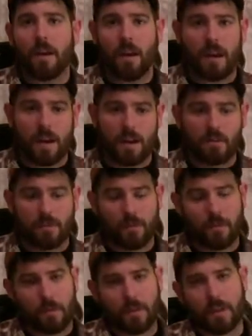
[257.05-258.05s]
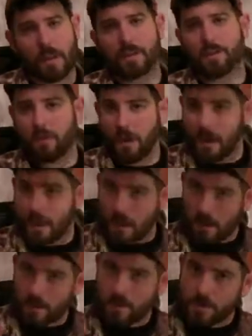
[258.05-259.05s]
an 8 for the next ring
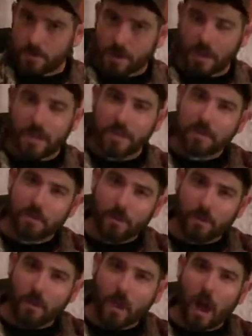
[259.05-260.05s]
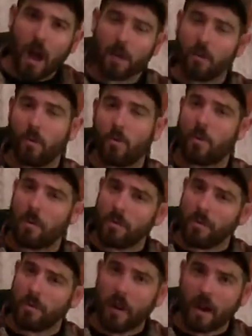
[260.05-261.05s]
in, which would be the insert line or
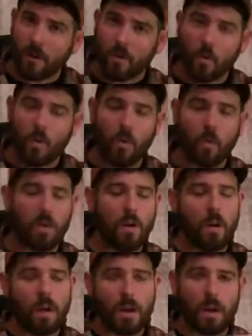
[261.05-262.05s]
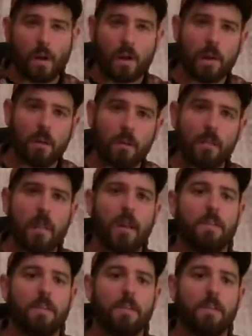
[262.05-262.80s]
the vital core area.